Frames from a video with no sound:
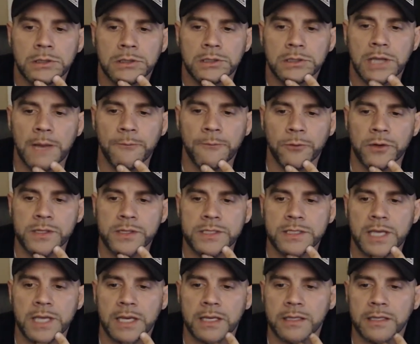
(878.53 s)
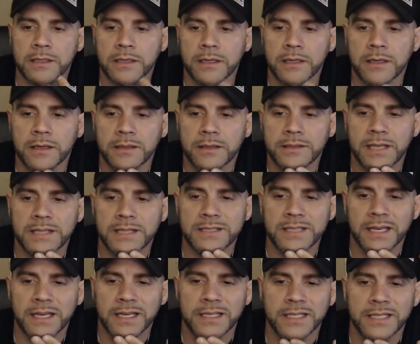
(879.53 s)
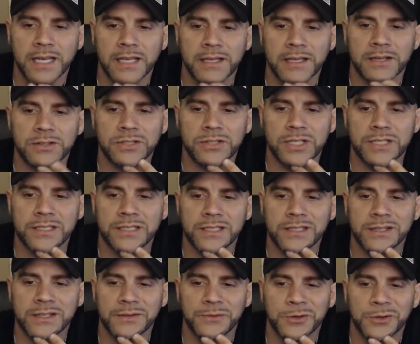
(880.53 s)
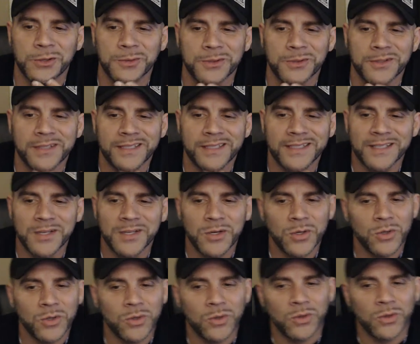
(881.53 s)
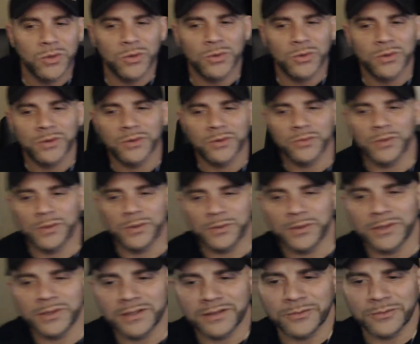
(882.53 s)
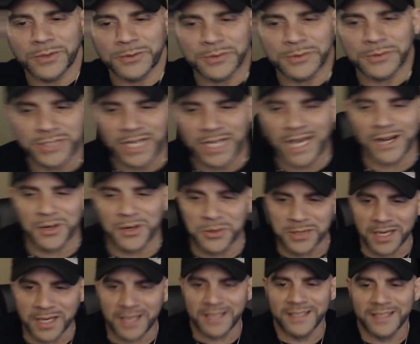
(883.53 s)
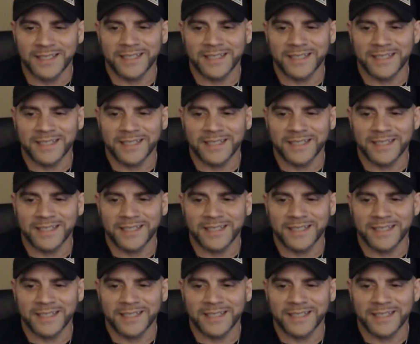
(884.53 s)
Time for a second, 10 second daily GT convertible. We will we will chat. Okay.